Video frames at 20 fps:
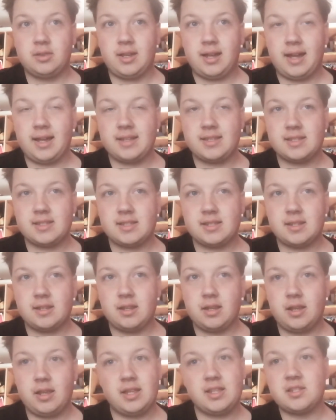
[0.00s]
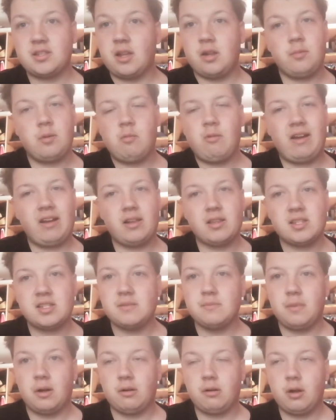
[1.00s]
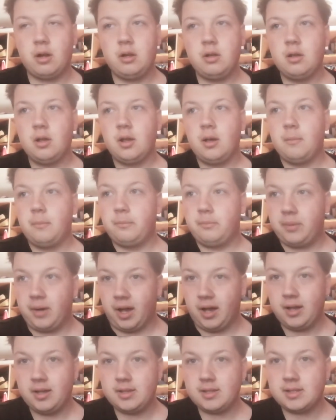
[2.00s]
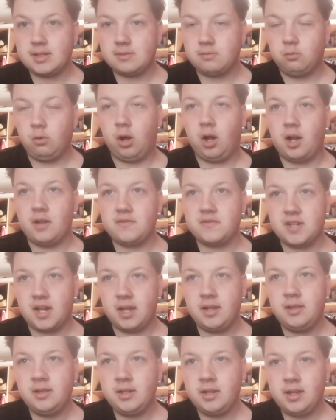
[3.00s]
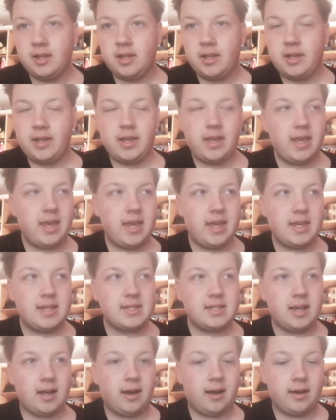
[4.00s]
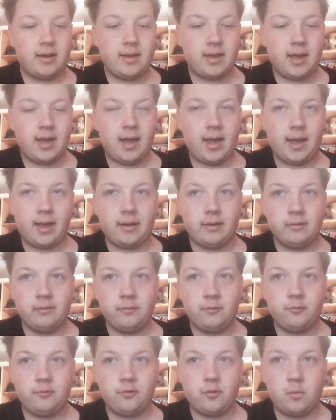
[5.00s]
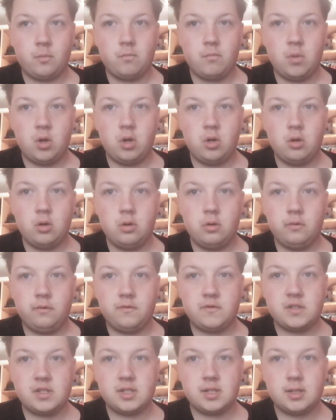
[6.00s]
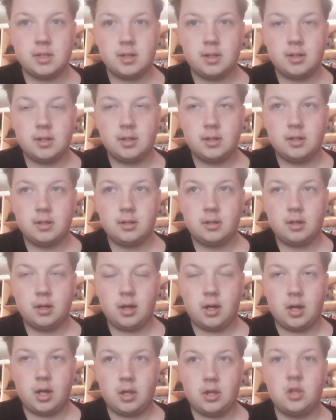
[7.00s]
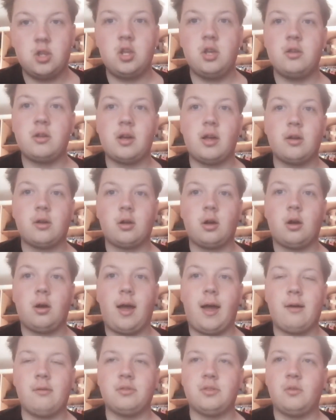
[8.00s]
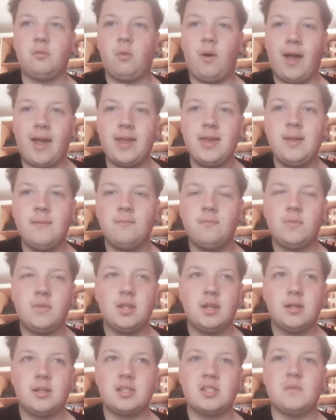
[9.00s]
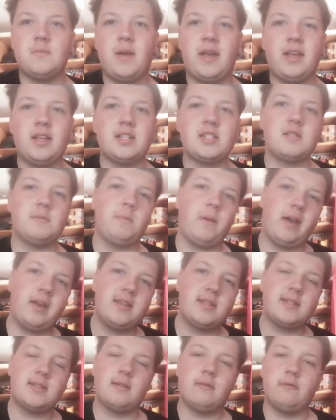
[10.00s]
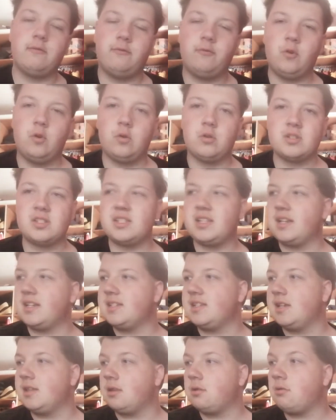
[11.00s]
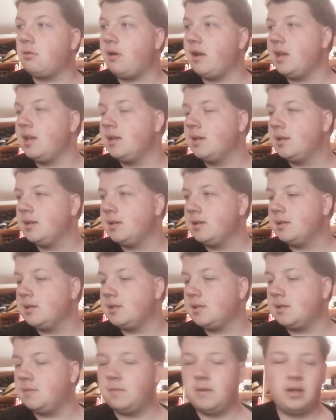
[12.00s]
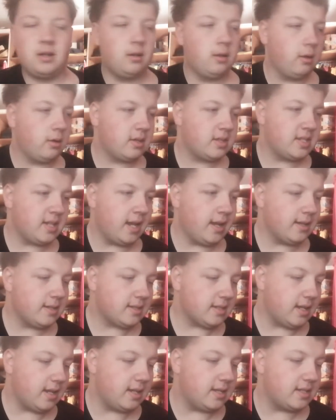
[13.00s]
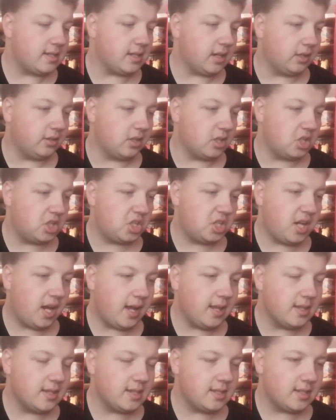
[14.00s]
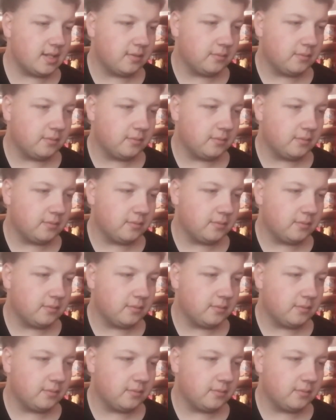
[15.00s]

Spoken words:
that it's going to be raining tomorrow. But what I've done is I have moved the new go-kart out the way to make space for 63 to be looked at inside the shed.